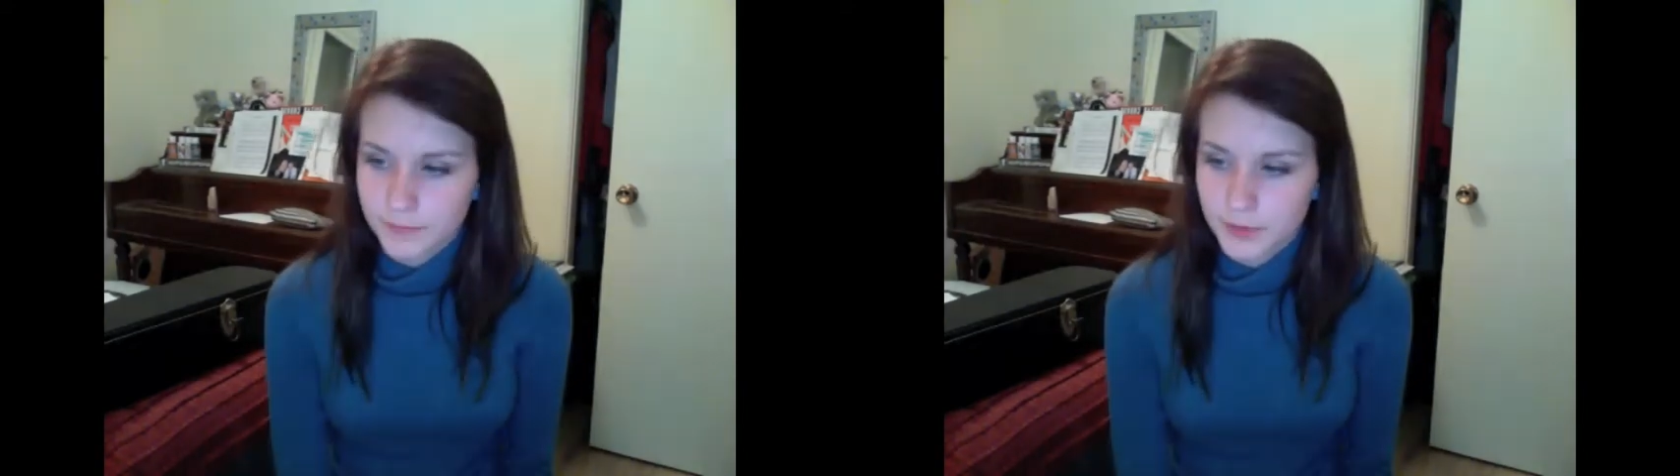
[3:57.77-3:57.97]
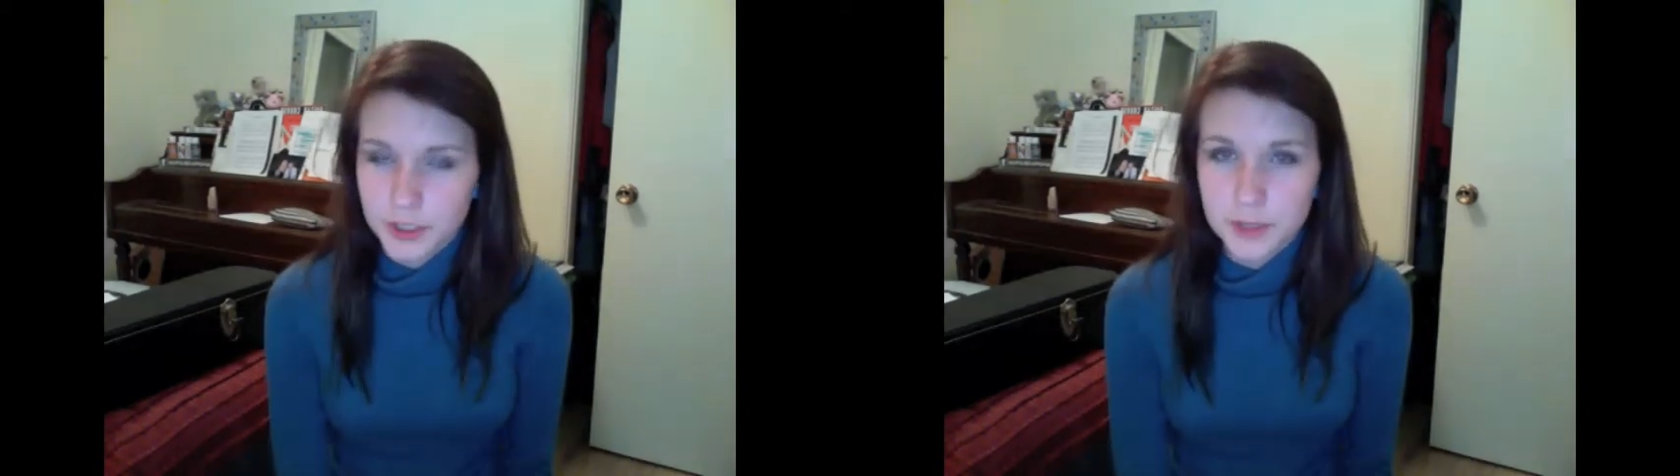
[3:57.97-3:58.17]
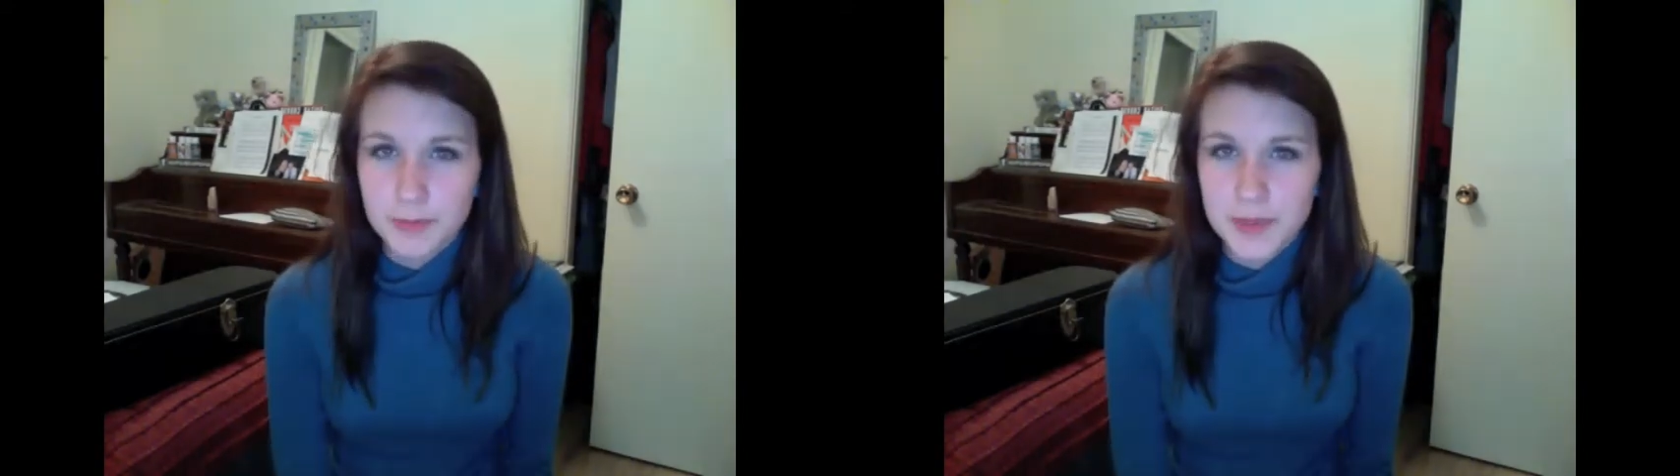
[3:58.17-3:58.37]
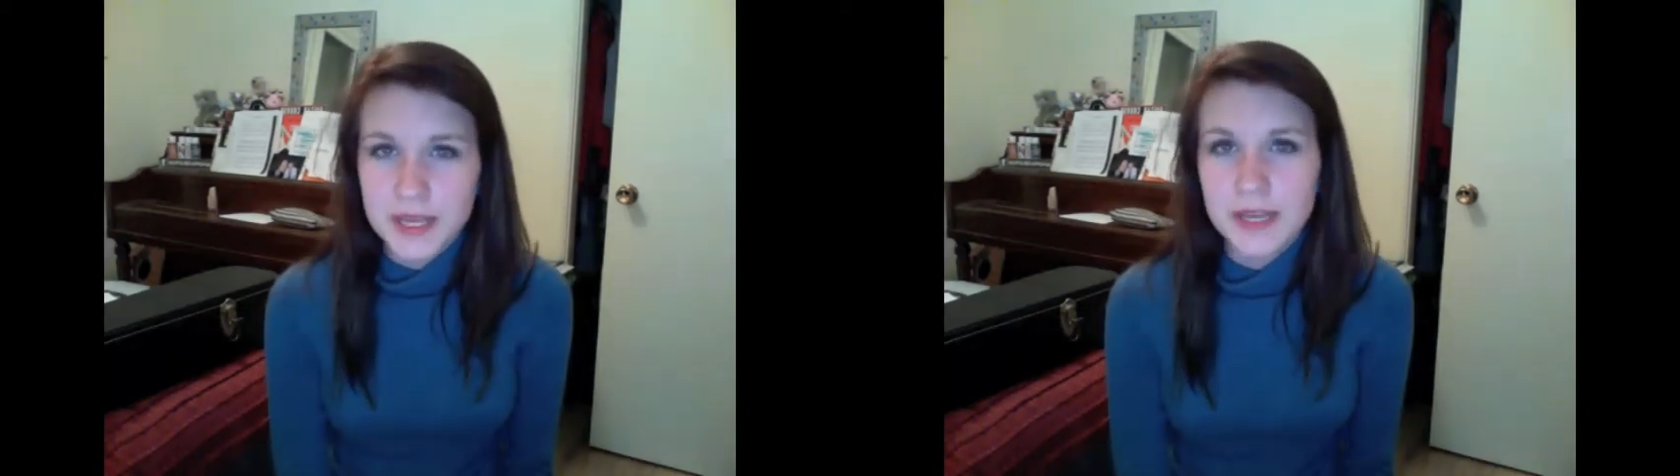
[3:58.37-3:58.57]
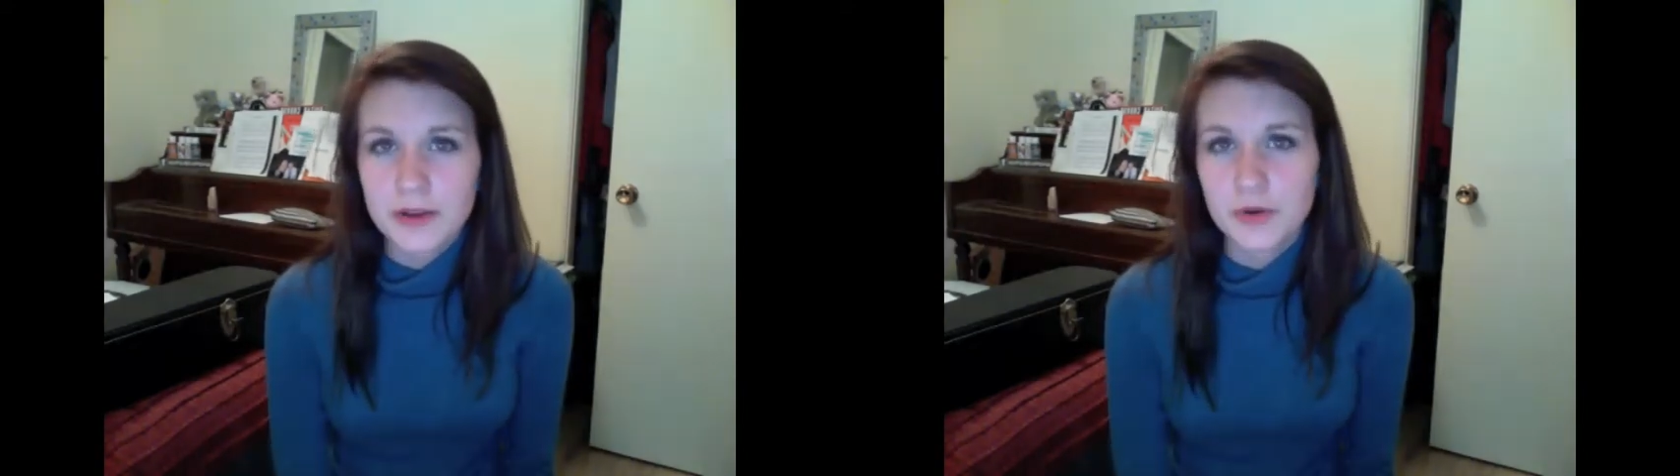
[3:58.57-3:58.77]
Just
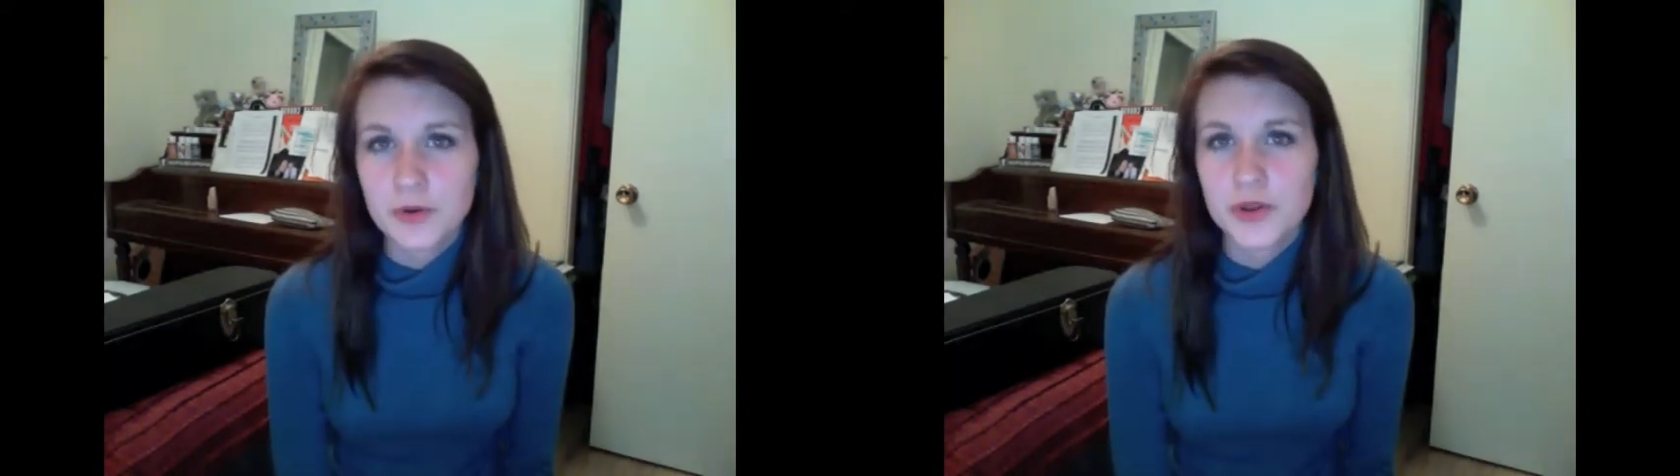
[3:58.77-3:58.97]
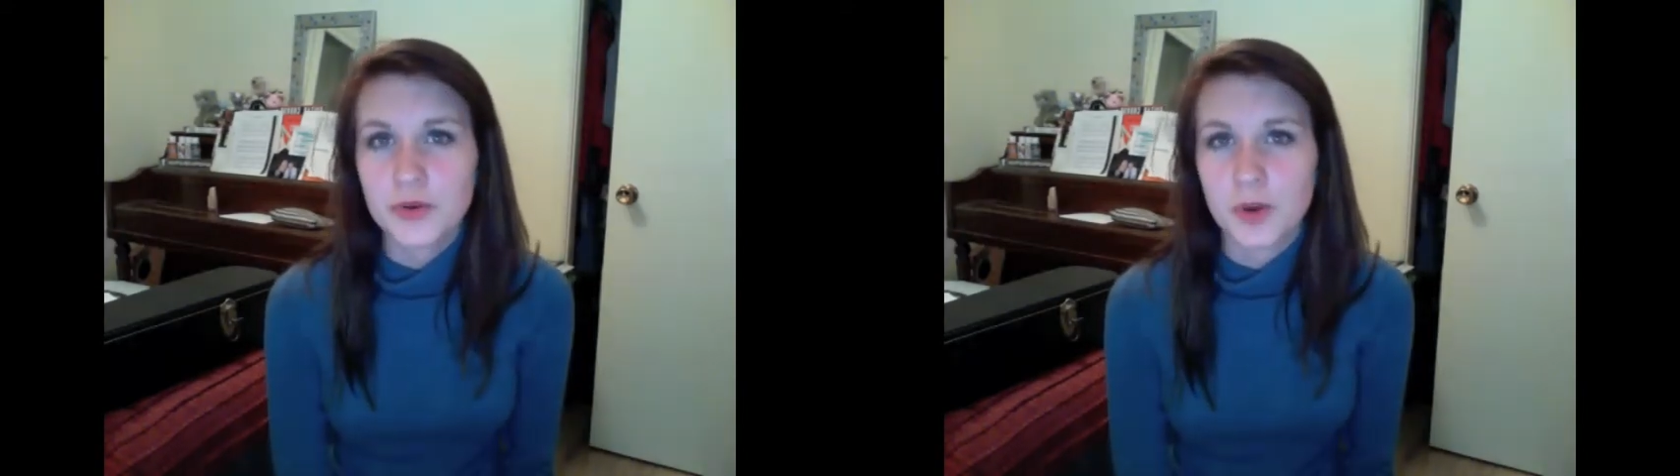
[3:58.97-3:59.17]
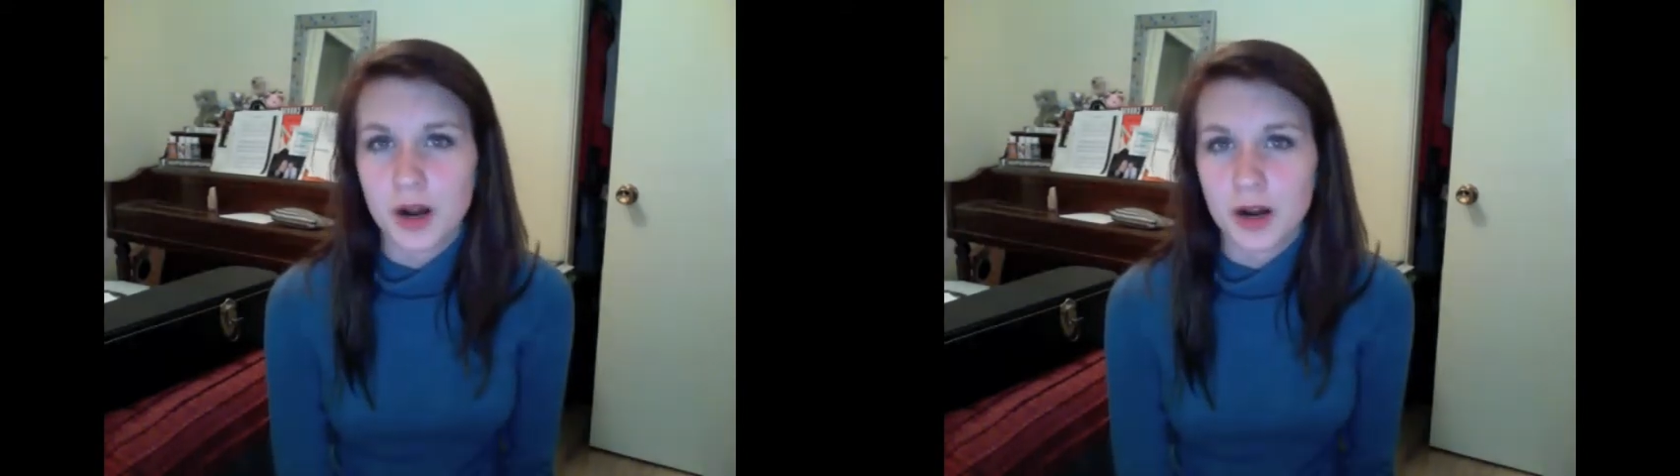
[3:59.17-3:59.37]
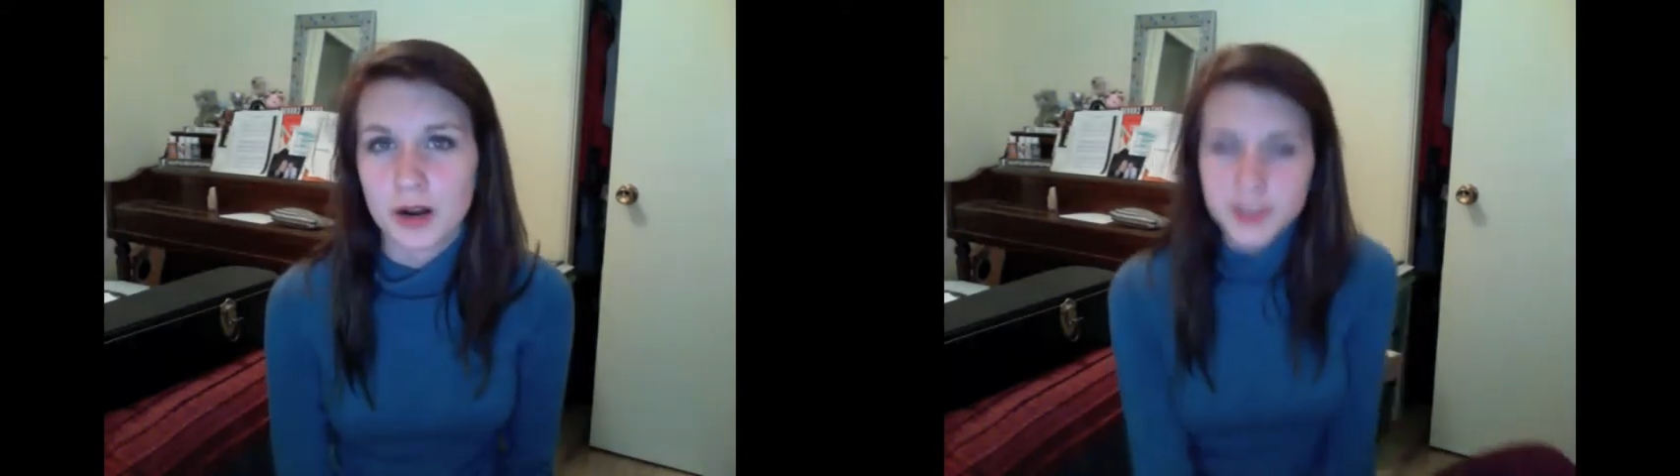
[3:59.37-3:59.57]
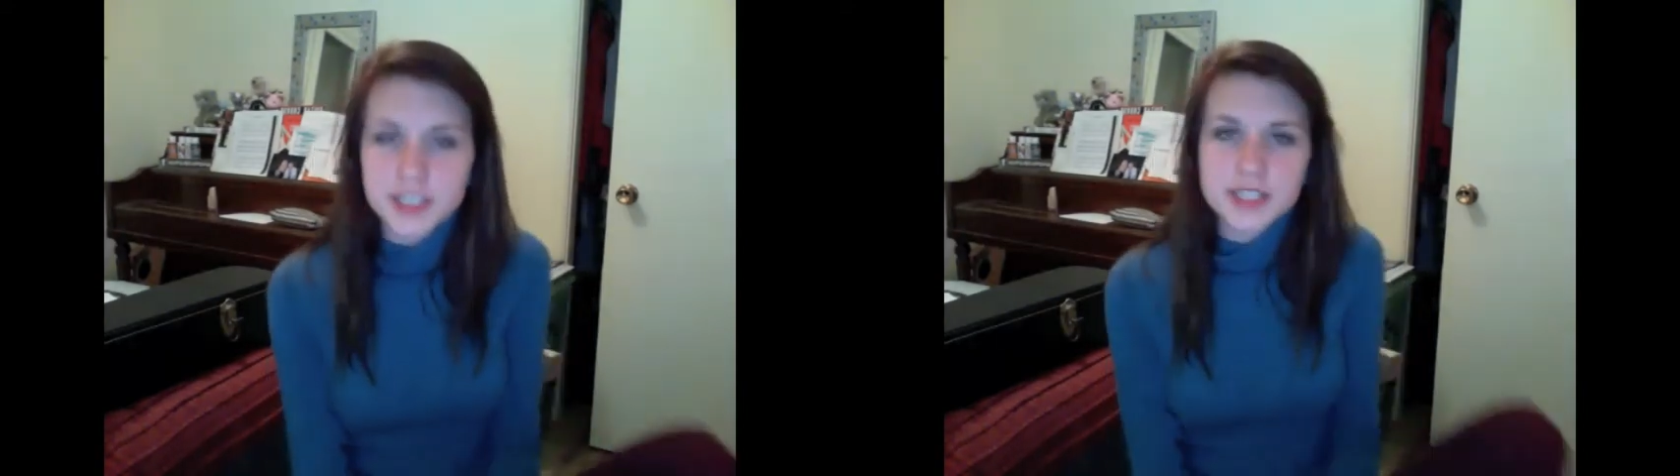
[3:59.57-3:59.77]
be who you
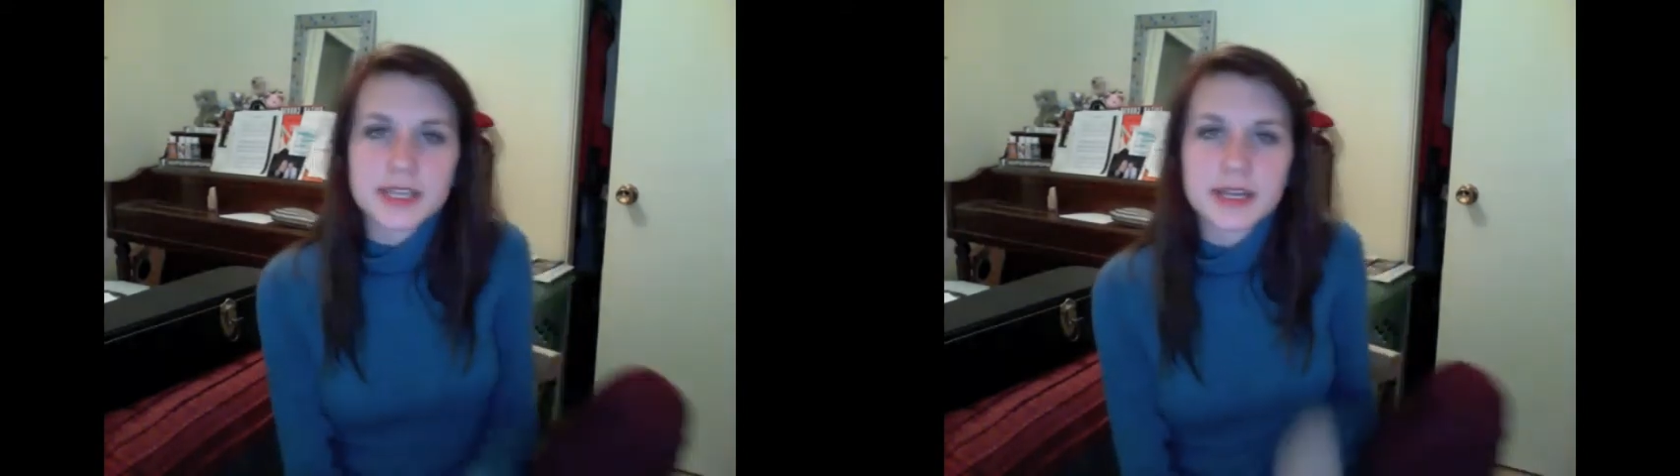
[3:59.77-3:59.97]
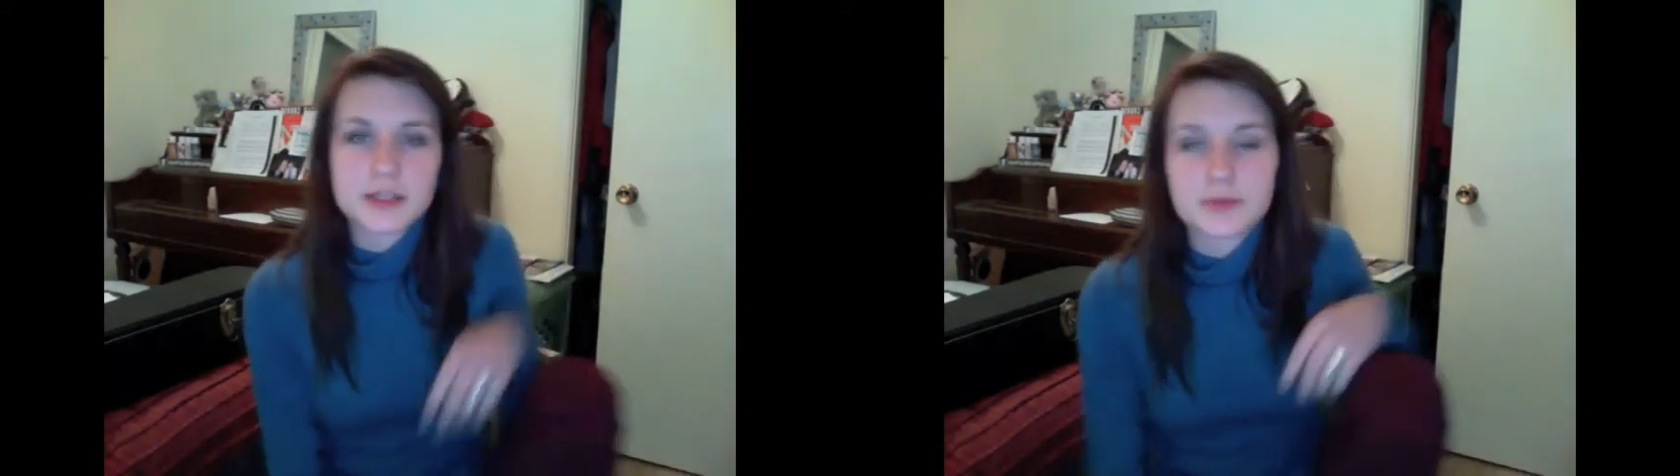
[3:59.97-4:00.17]
are. Which is